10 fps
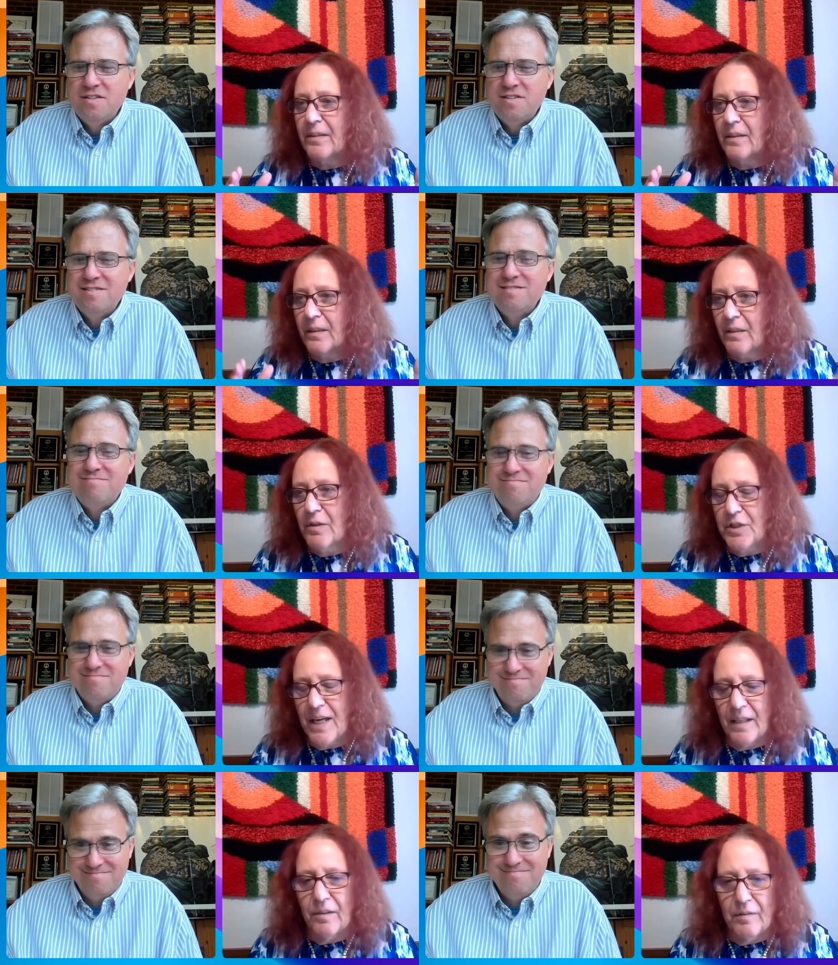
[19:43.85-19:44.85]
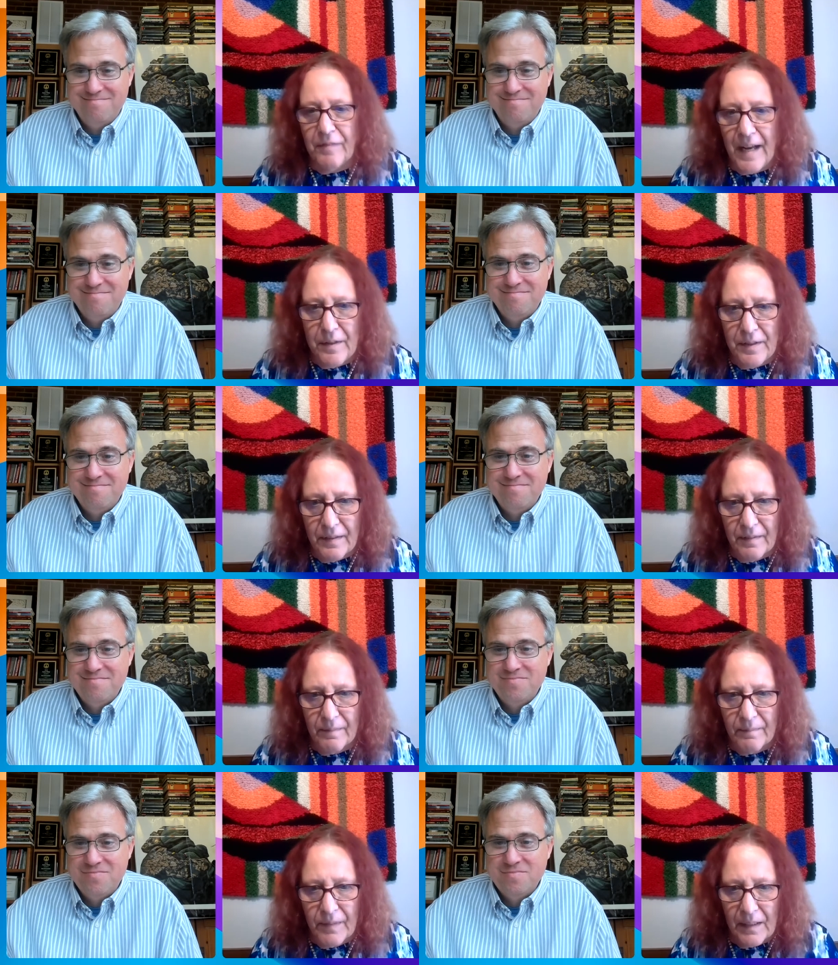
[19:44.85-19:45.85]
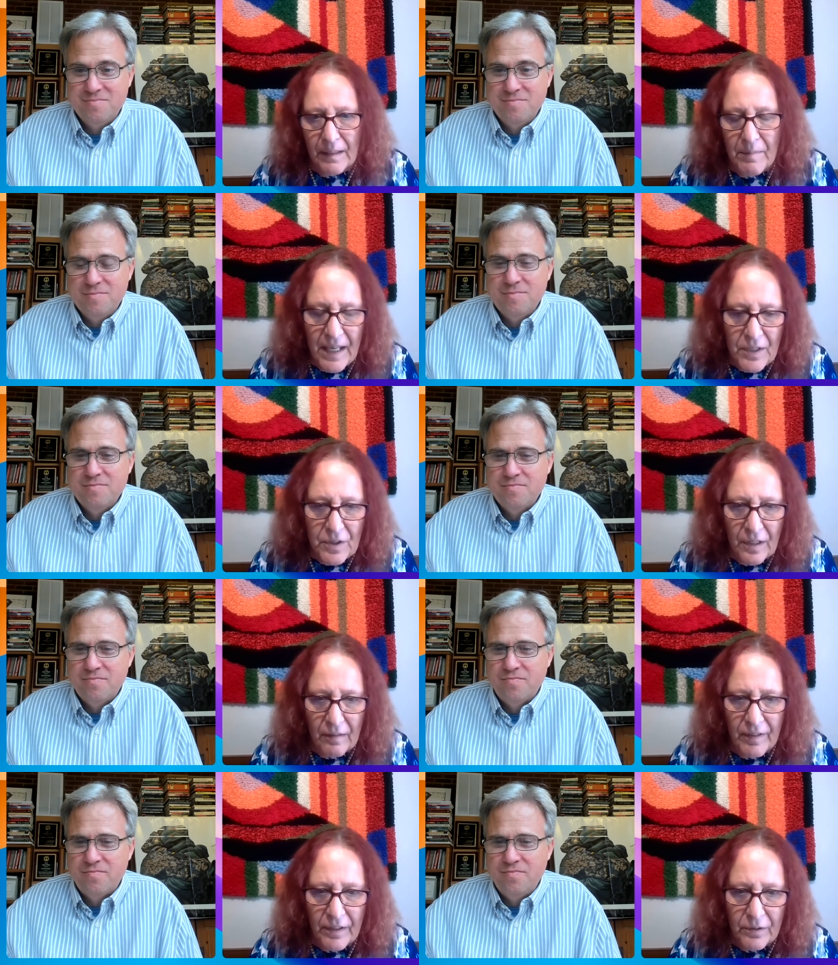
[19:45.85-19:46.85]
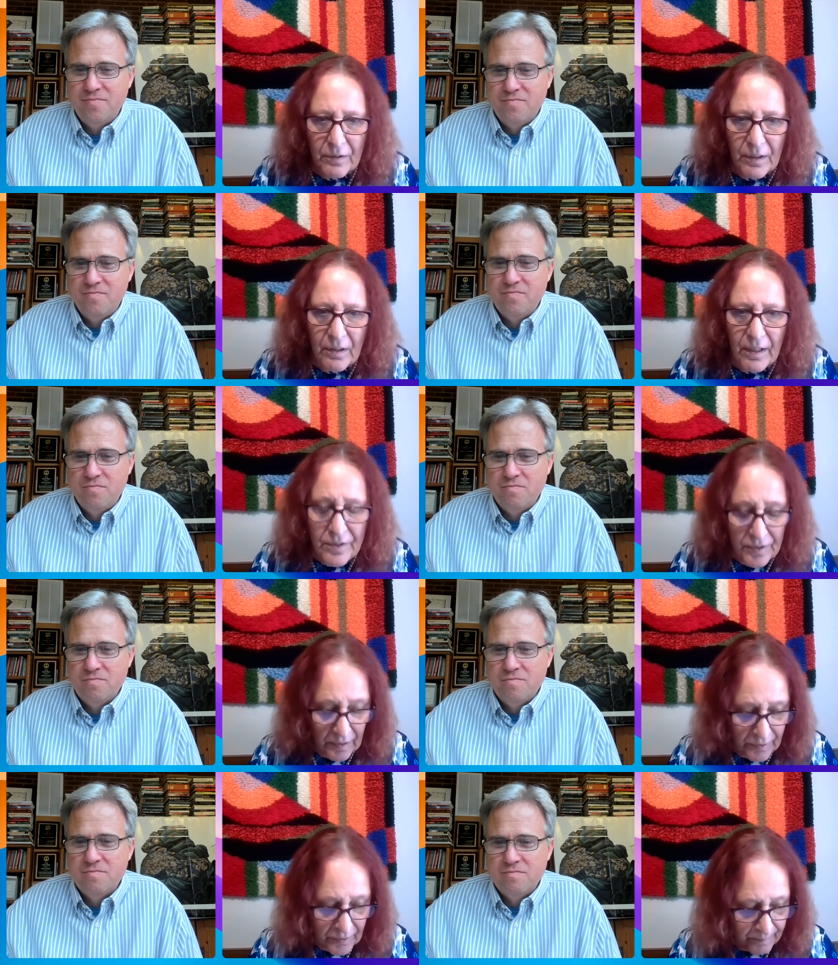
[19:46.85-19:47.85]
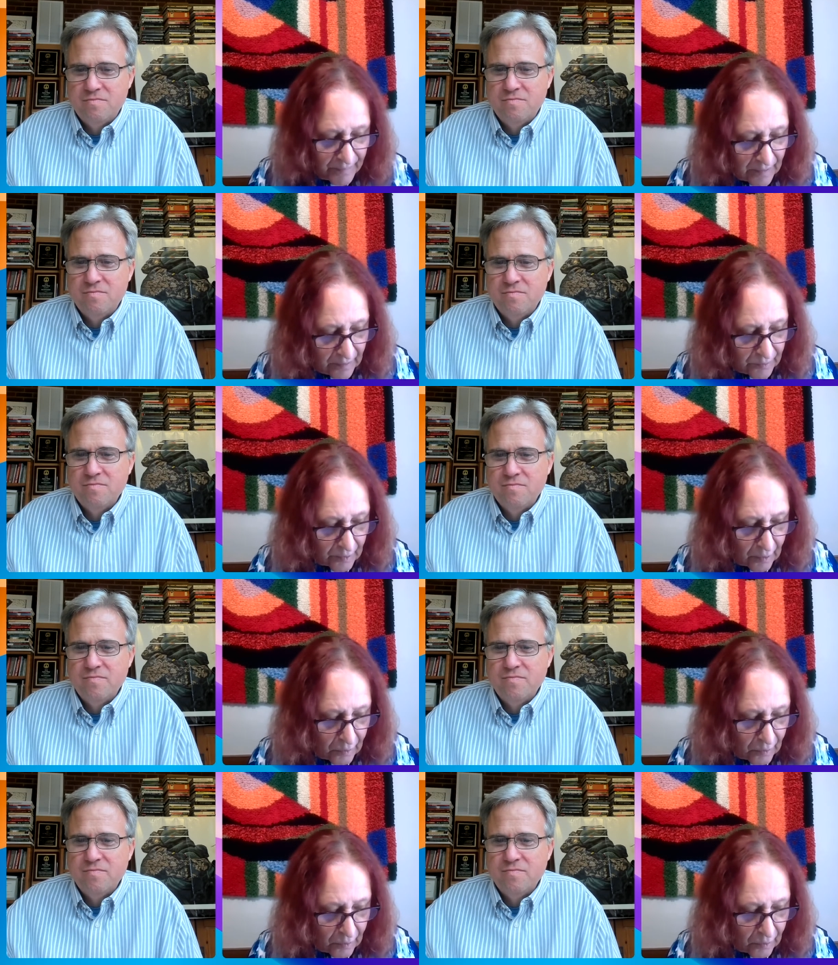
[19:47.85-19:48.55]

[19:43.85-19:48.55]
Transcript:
Speaker 1: and negotiate in good faith the elimination of their nuclear arsenals.